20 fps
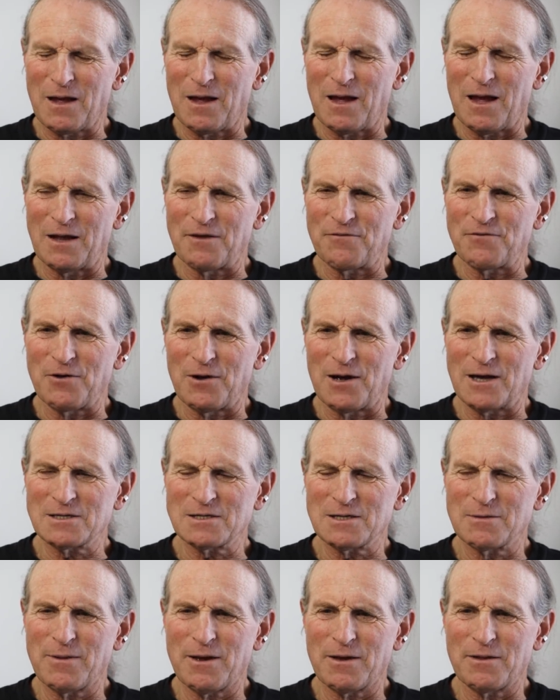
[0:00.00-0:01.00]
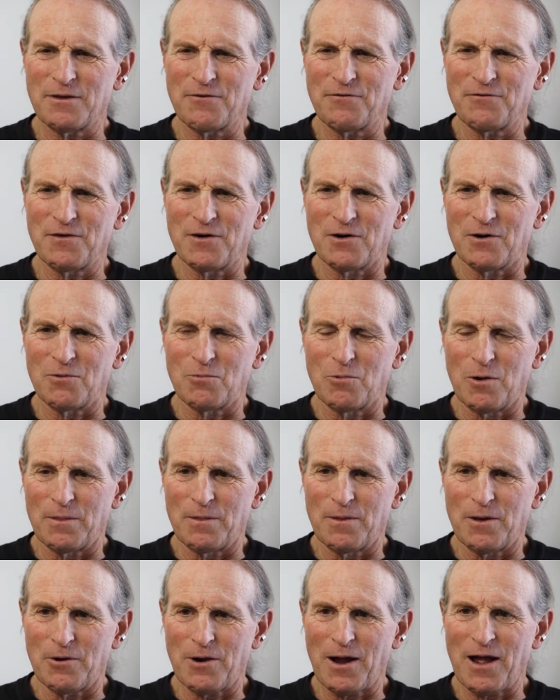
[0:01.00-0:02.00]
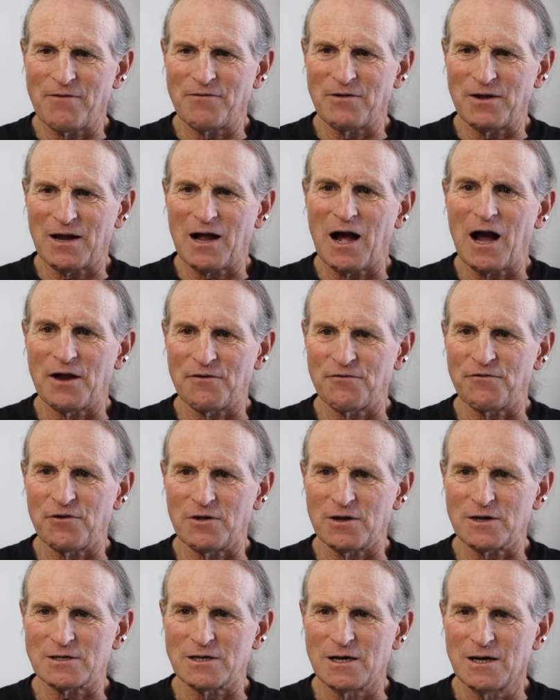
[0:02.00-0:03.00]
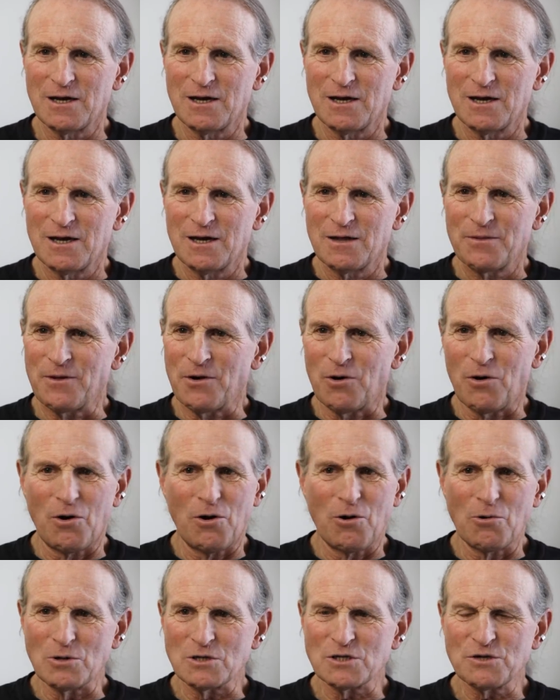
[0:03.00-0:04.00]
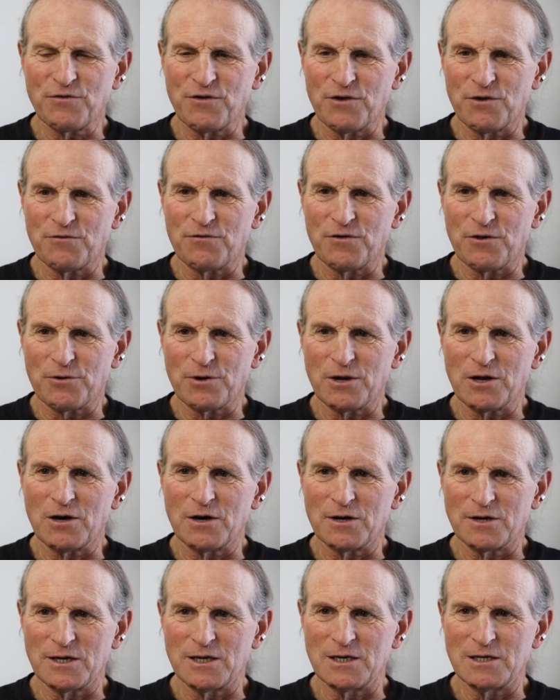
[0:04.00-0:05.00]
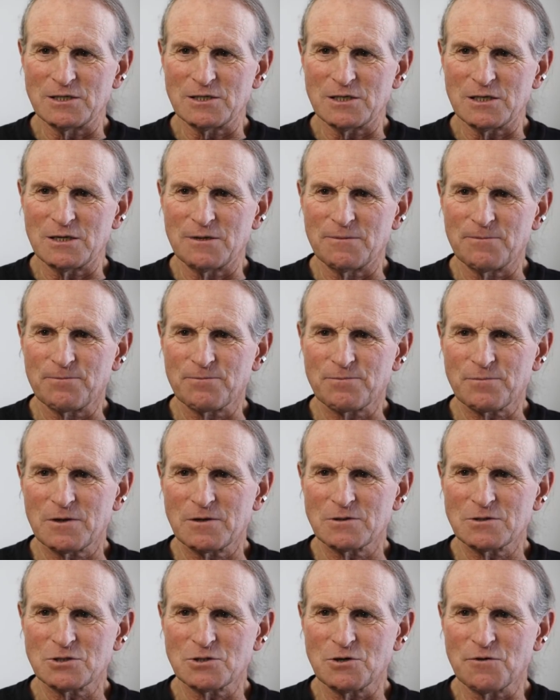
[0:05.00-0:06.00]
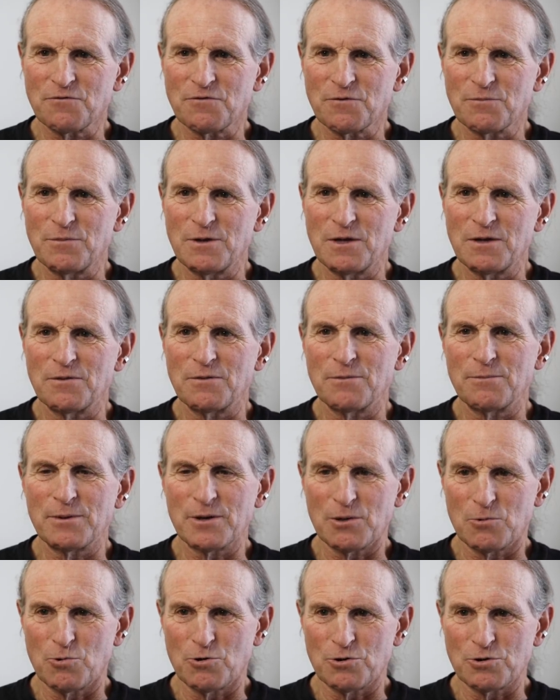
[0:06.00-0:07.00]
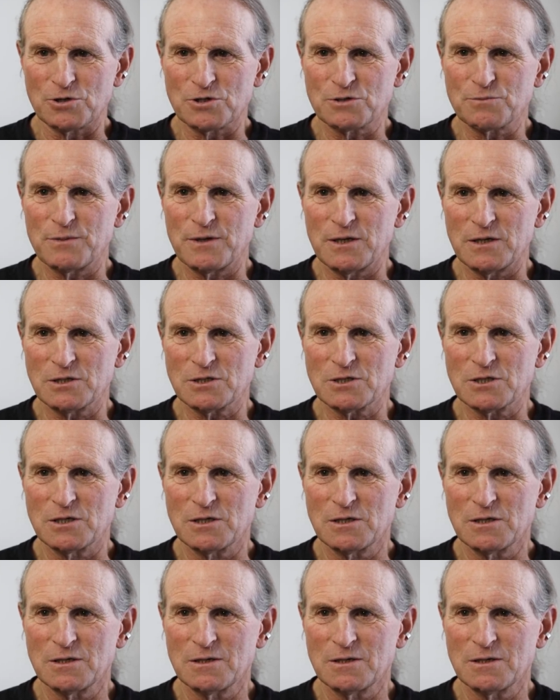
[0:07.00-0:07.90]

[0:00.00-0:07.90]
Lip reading: And if you ask them how they feel when they're having conflict, they'll always feel very uneasy. So for me, the big word is peace.